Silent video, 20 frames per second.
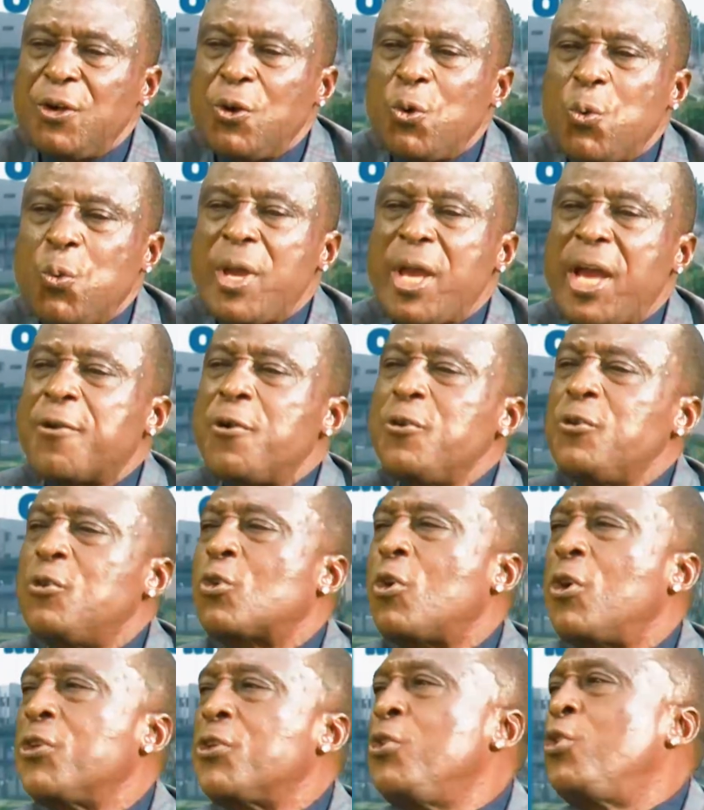we are going to
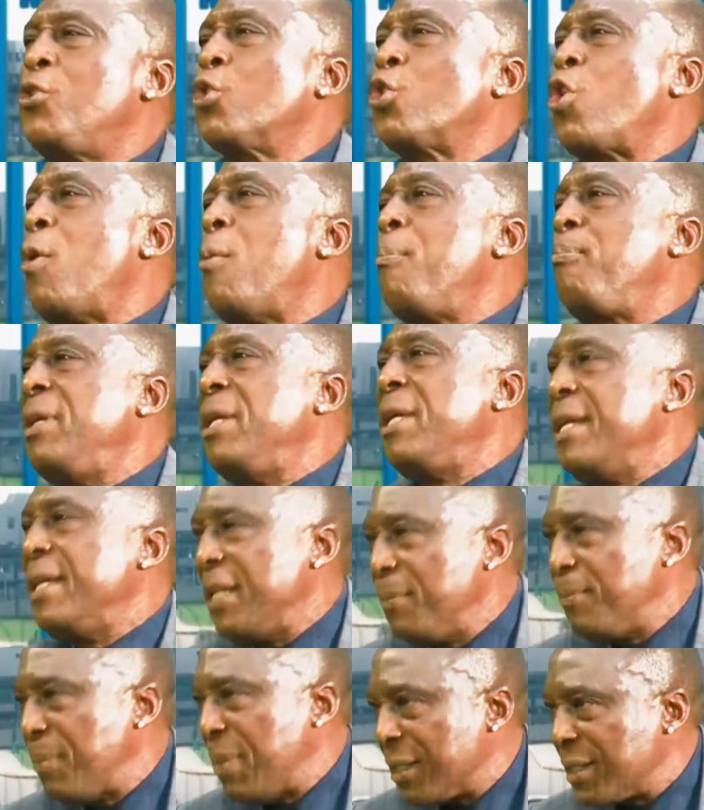continue to complain
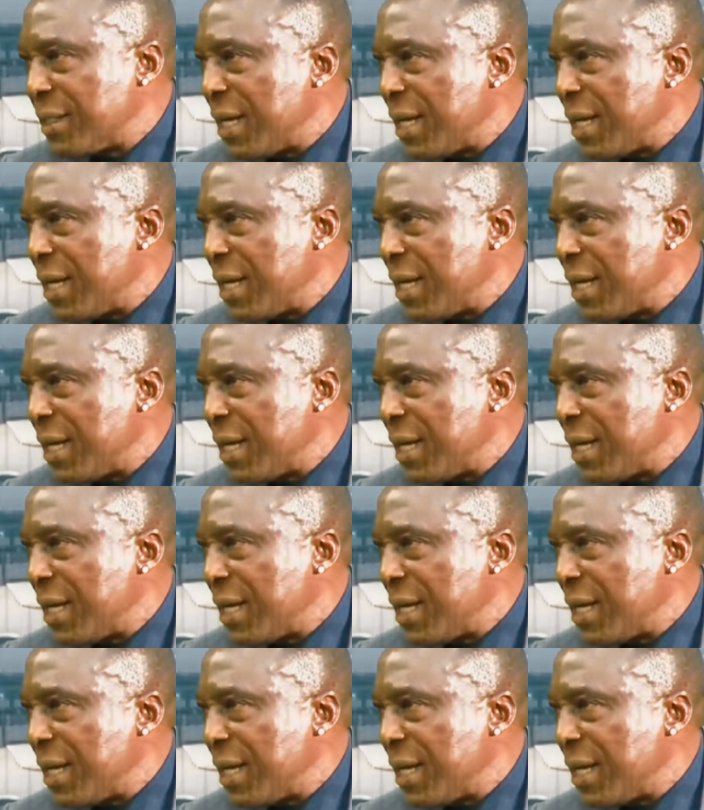about